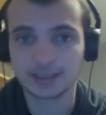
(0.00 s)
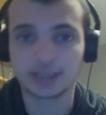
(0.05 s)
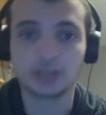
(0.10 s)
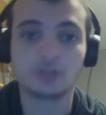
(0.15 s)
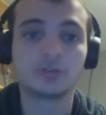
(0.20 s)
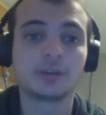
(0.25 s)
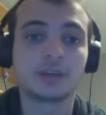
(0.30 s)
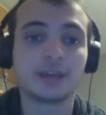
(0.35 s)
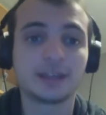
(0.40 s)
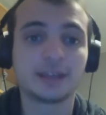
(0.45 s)
Like,
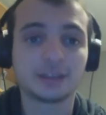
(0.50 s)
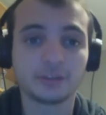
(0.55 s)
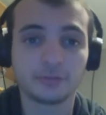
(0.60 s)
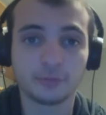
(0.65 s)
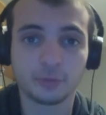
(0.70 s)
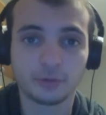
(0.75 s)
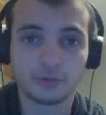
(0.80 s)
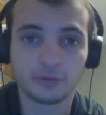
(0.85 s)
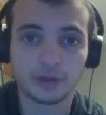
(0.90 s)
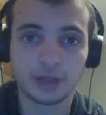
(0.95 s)
you can get the
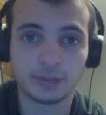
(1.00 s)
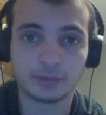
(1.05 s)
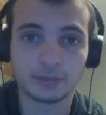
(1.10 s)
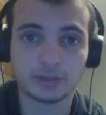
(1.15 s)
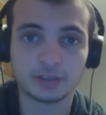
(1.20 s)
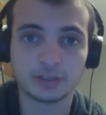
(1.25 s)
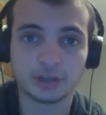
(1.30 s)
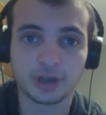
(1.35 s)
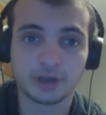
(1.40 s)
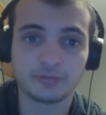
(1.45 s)
4
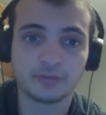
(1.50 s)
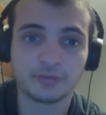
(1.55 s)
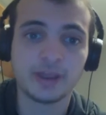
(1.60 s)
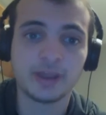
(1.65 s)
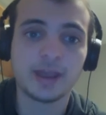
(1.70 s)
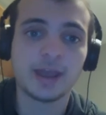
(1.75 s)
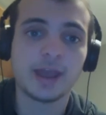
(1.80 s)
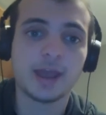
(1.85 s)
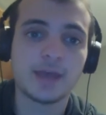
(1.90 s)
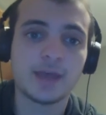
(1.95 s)
damage off,
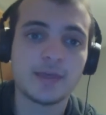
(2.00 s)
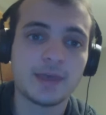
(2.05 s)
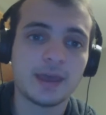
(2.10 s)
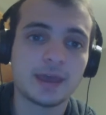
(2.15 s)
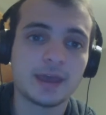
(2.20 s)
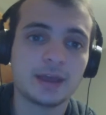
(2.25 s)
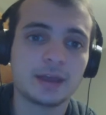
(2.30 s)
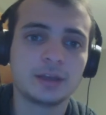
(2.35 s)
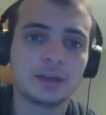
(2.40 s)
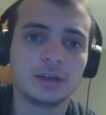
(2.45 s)
and
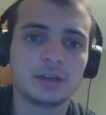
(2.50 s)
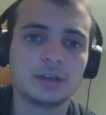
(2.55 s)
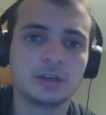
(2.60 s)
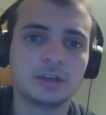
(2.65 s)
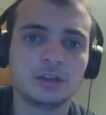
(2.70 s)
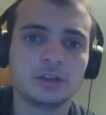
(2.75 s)
then,